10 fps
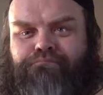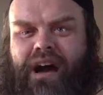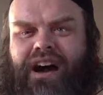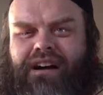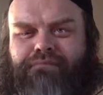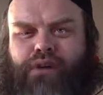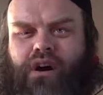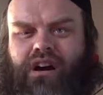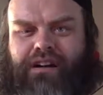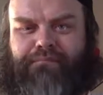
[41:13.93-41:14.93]
bang,
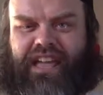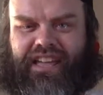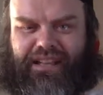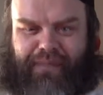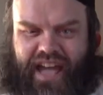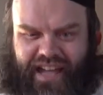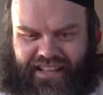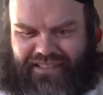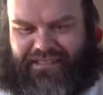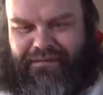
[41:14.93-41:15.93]
bong, bing,
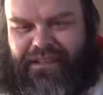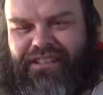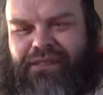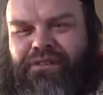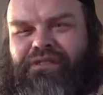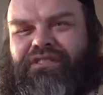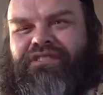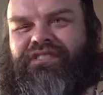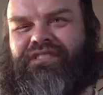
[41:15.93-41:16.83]
bang, it's going to make a lot more noise.